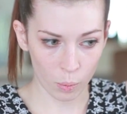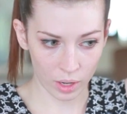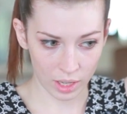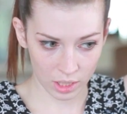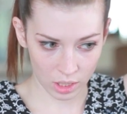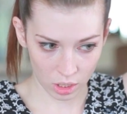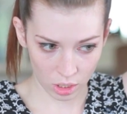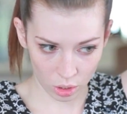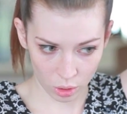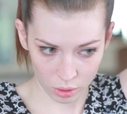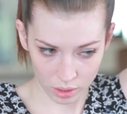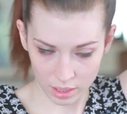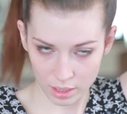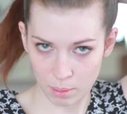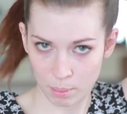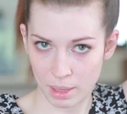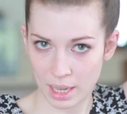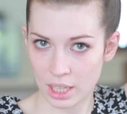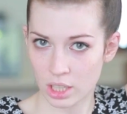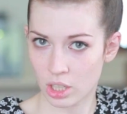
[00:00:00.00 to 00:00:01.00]
want to use
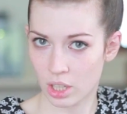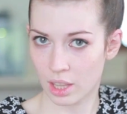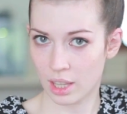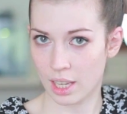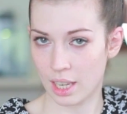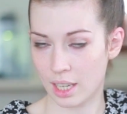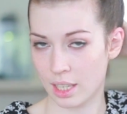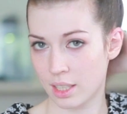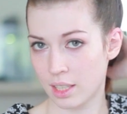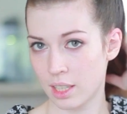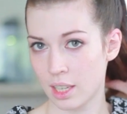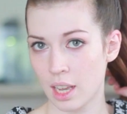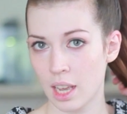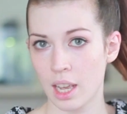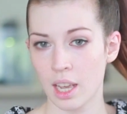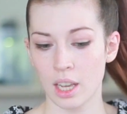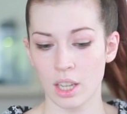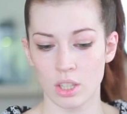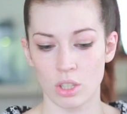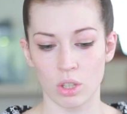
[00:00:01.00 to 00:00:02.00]
as much of this
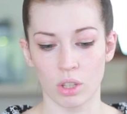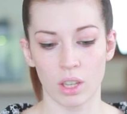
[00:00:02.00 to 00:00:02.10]
to